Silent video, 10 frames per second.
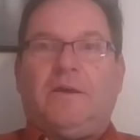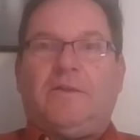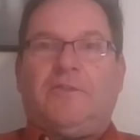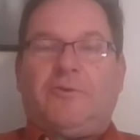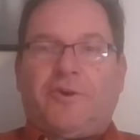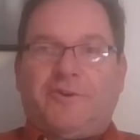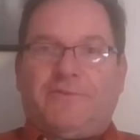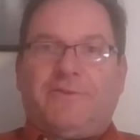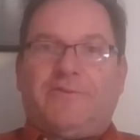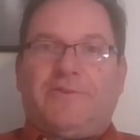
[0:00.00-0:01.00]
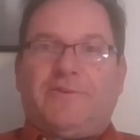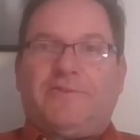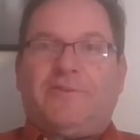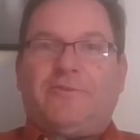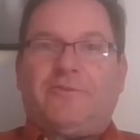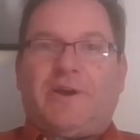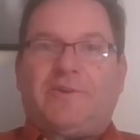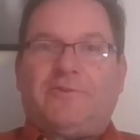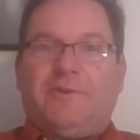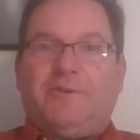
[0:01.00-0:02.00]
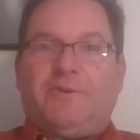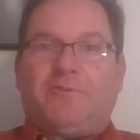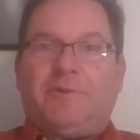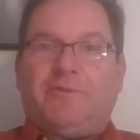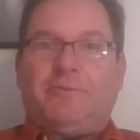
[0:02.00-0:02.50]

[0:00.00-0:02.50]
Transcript: There are differences, and you have to be a little